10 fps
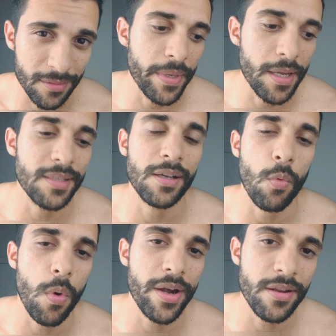because I
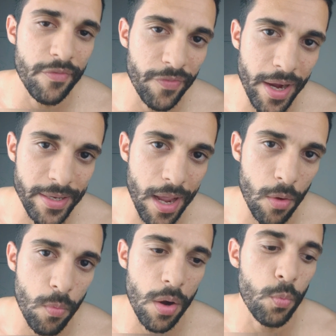wanted to find
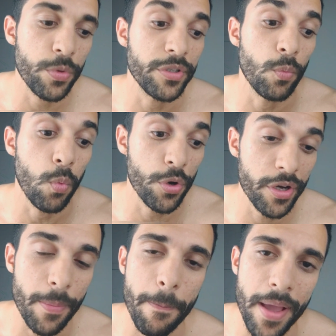out what would
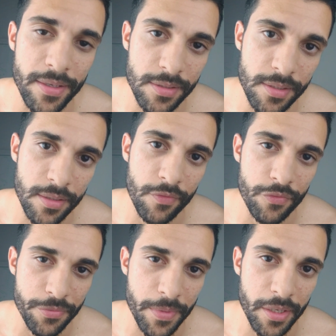work best
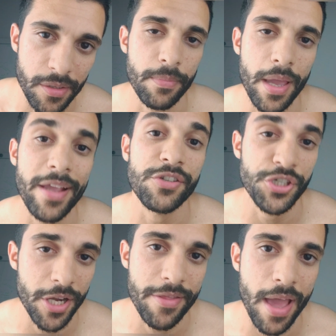for me and
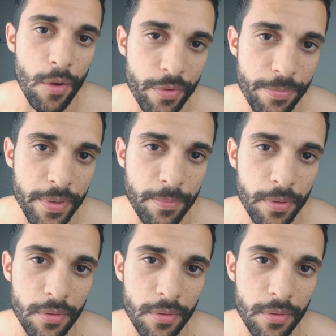share that with people.